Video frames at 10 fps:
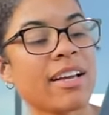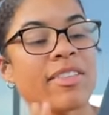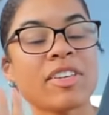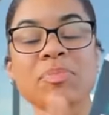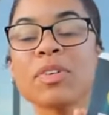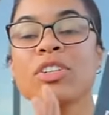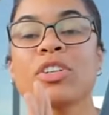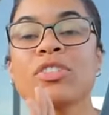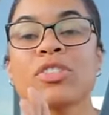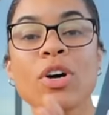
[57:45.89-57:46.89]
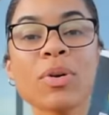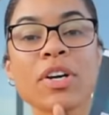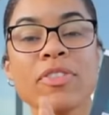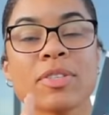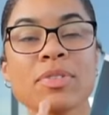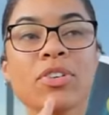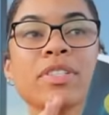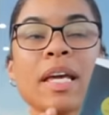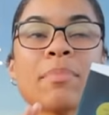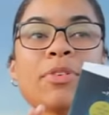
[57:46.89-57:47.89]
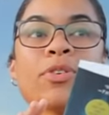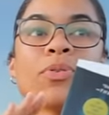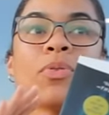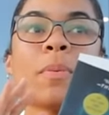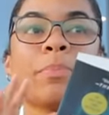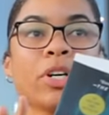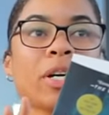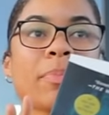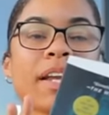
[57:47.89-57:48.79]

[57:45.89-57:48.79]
This book looks so good. This was her debut book,